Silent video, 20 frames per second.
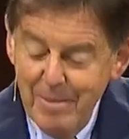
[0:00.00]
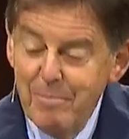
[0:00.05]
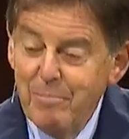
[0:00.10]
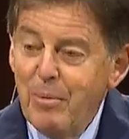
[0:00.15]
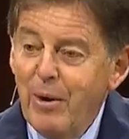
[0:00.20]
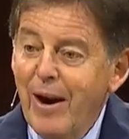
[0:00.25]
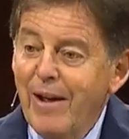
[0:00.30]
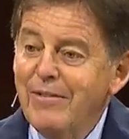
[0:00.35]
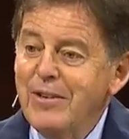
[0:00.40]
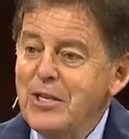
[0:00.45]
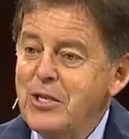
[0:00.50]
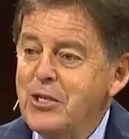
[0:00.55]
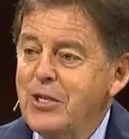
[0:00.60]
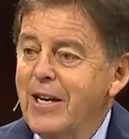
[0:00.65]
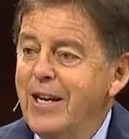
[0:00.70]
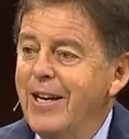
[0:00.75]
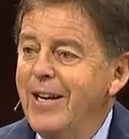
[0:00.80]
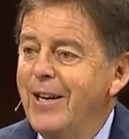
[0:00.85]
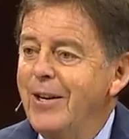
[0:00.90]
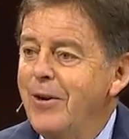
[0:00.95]
but I've
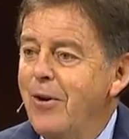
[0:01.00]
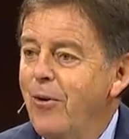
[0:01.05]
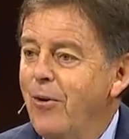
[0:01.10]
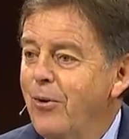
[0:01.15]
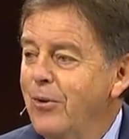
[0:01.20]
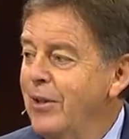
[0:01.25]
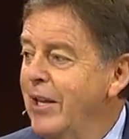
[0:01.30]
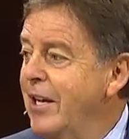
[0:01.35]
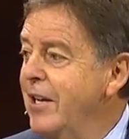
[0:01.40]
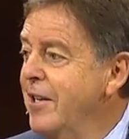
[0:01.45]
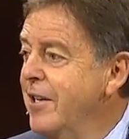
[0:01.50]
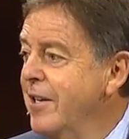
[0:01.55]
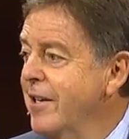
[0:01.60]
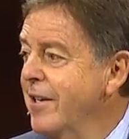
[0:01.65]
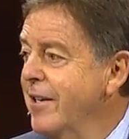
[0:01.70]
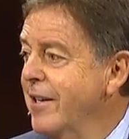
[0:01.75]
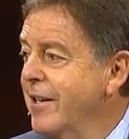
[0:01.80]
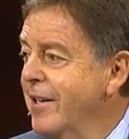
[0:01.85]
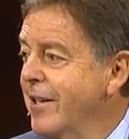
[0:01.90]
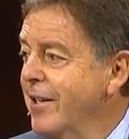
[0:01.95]
decided only
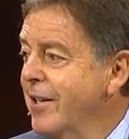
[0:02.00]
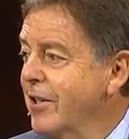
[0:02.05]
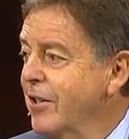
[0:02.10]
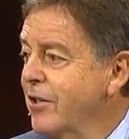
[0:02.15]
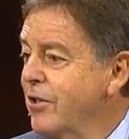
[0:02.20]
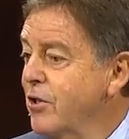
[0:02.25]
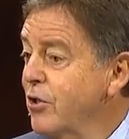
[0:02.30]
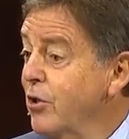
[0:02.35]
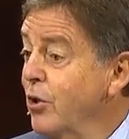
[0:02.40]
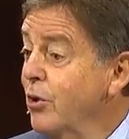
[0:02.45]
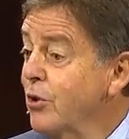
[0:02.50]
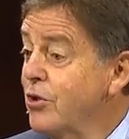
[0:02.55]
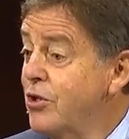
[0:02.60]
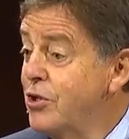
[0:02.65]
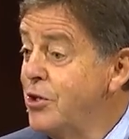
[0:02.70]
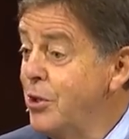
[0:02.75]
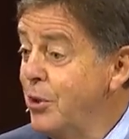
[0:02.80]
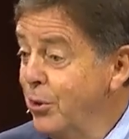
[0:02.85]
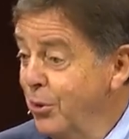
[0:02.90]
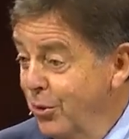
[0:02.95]
to use
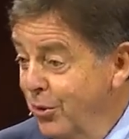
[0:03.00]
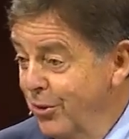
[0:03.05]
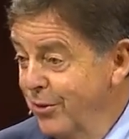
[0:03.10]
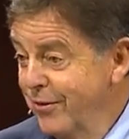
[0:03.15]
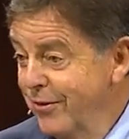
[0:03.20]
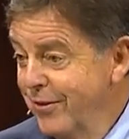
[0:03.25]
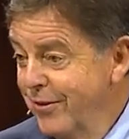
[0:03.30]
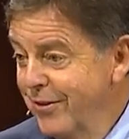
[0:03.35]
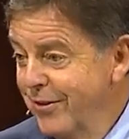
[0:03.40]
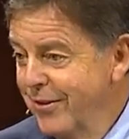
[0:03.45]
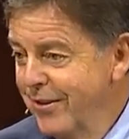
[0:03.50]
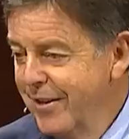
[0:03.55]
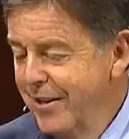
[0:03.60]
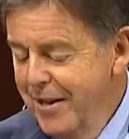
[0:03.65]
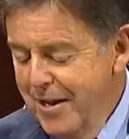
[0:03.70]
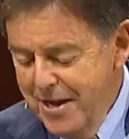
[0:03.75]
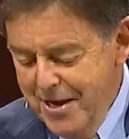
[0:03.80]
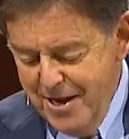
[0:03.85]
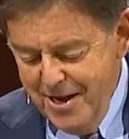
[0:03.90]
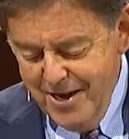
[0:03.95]
two.
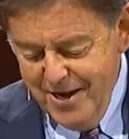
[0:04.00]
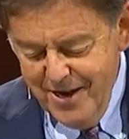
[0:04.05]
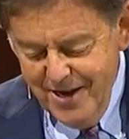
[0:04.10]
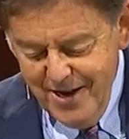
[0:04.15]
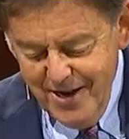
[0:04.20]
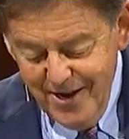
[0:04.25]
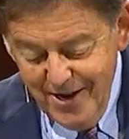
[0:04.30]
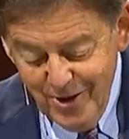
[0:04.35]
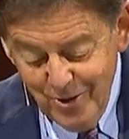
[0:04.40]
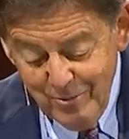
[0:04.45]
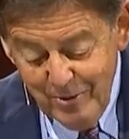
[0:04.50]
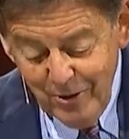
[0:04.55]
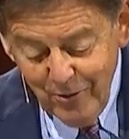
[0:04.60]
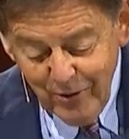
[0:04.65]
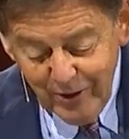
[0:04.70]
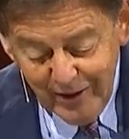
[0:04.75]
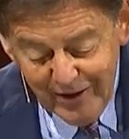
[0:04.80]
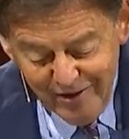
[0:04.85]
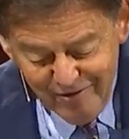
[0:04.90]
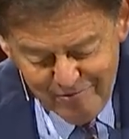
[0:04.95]
you'll be
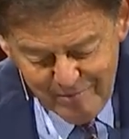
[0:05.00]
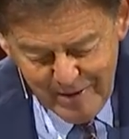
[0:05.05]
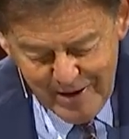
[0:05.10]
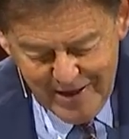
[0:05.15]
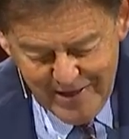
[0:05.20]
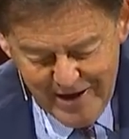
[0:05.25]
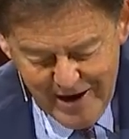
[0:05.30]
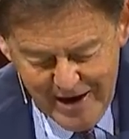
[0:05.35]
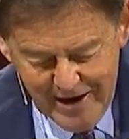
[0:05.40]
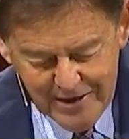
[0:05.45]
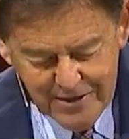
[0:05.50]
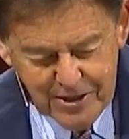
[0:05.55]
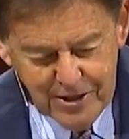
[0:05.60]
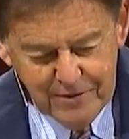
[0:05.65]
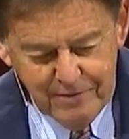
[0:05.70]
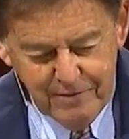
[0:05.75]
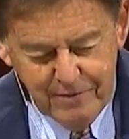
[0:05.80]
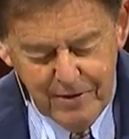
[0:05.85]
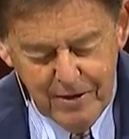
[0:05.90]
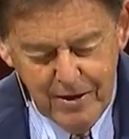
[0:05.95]
relieved by that.
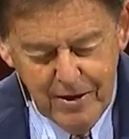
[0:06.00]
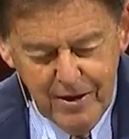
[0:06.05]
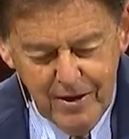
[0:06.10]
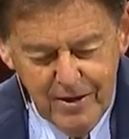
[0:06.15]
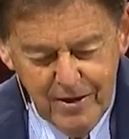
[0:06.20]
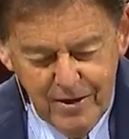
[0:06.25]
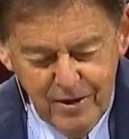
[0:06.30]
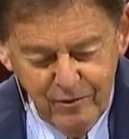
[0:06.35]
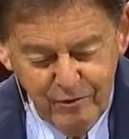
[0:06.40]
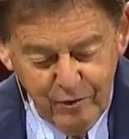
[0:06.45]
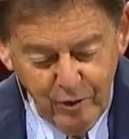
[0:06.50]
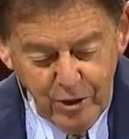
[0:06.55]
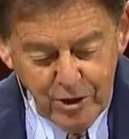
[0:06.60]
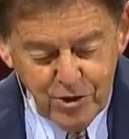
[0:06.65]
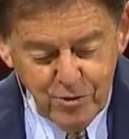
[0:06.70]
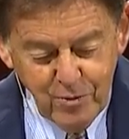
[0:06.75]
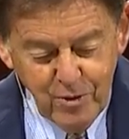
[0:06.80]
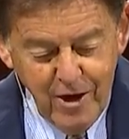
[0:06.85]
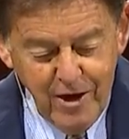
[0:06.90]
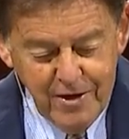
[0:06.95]
The
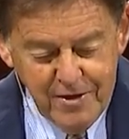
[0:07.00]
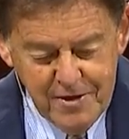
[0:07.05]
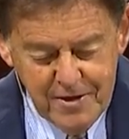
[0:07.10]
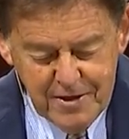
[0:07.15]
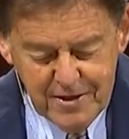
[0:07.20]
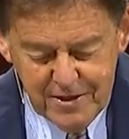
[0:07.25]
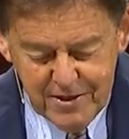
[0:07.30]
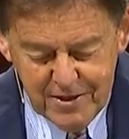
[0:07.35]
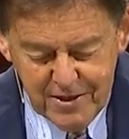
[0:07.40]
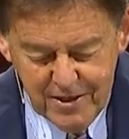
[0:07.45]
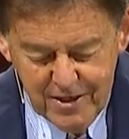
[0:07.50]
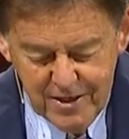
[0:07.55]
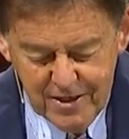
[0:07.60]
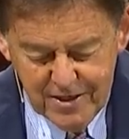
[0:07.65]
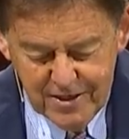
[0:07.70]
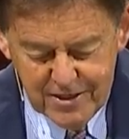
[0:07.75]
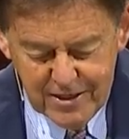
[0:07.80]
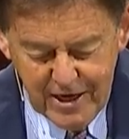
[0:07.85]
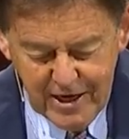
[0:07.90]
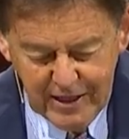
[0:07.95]
first one,
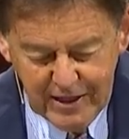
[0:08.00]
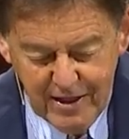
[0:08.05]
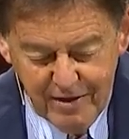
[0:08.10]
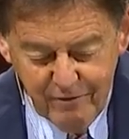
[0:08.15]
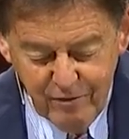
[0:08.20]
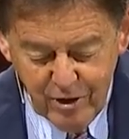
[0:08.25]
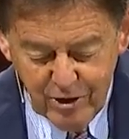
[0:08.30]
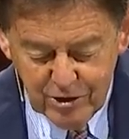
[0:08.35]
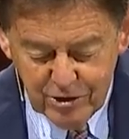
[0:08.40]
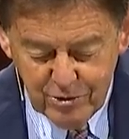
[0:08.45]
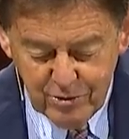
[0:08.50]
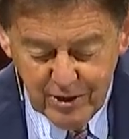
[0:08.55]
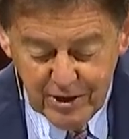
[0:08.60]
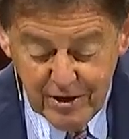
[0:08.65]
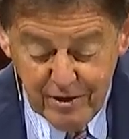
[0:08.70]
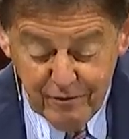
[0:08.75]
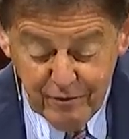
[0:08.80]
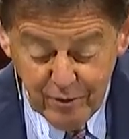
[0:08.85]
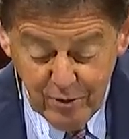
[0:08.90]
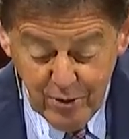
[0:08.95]
tackling verse
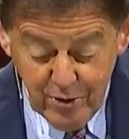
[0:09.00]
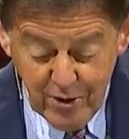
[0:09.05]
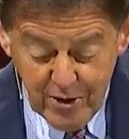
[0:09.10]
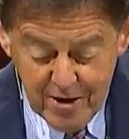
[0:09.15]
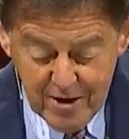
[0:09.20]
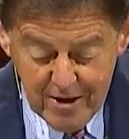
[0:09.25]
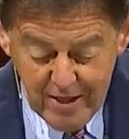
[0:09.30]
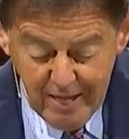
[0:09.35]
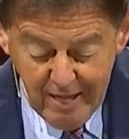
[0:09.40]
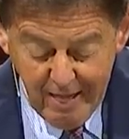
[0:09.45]
24,